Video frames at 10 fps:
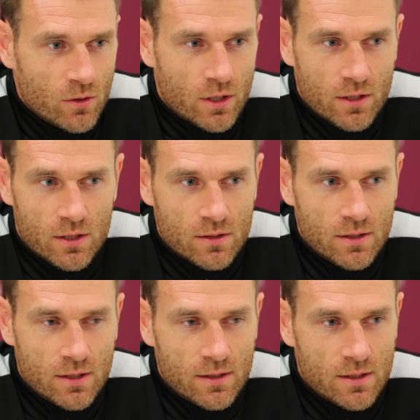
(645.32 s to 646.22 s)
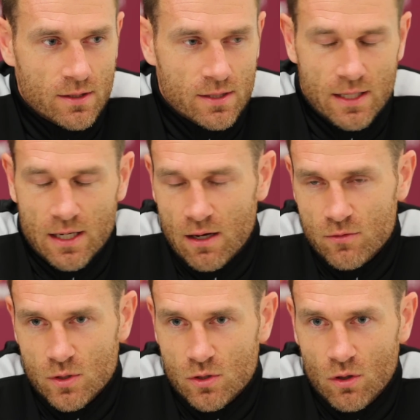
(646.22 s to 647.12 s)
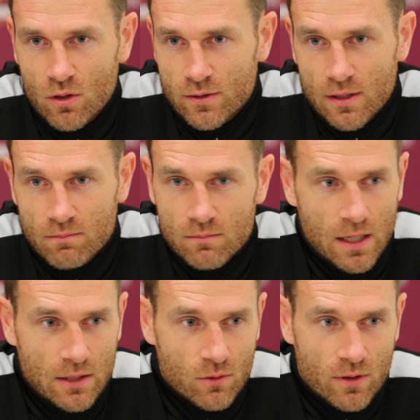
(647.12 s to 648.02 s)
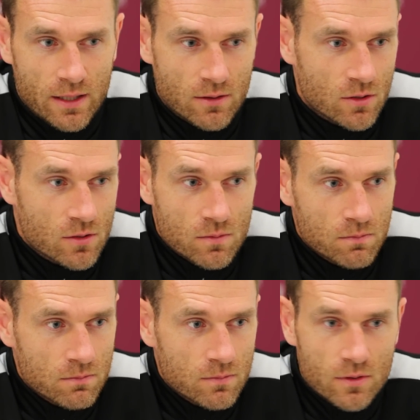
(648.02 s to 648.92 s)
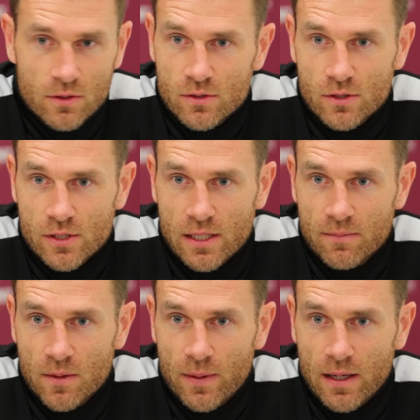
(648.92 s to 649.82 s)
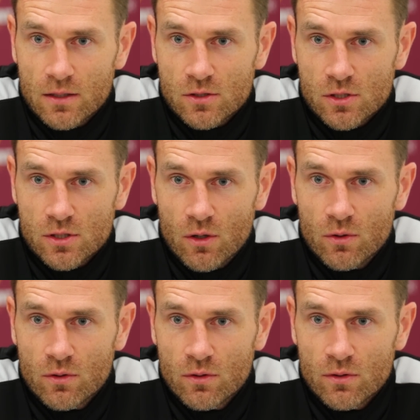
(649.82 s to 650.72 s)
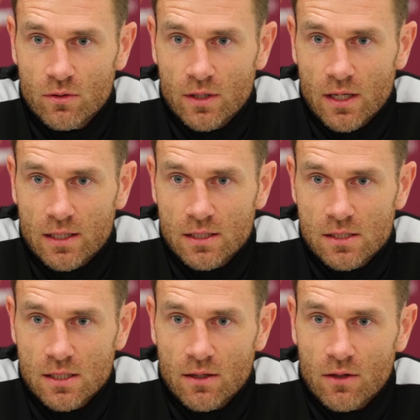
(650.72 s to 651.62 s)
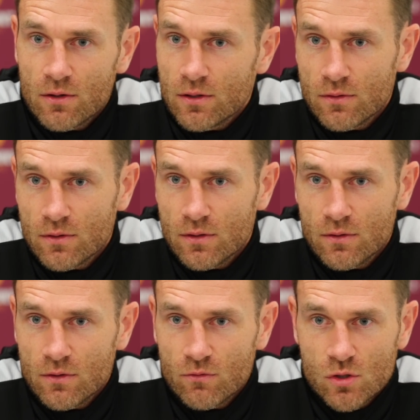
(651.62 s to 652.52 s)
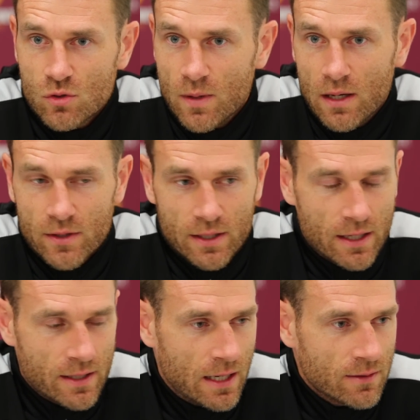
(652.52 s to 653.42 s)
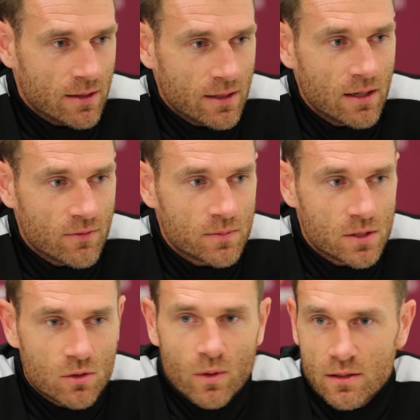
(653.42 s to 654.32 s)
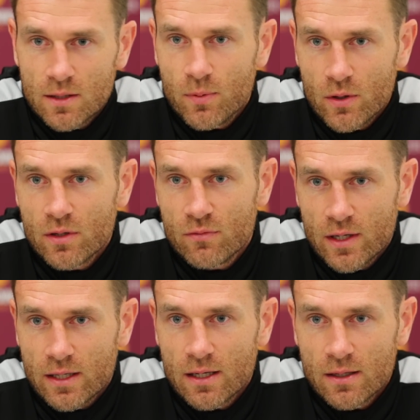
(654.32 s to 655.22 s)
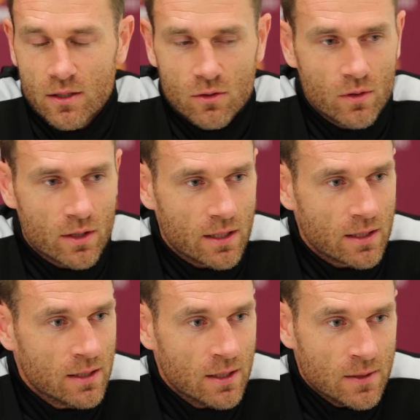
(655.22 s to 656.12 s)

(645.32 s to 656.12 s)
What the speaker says: you look at the centre-halves of Scotland, I don't think there's anybody better just now that I can see other than Russell Martin and Grant Hanley. I think everybody's quick to point the finger. You know, I think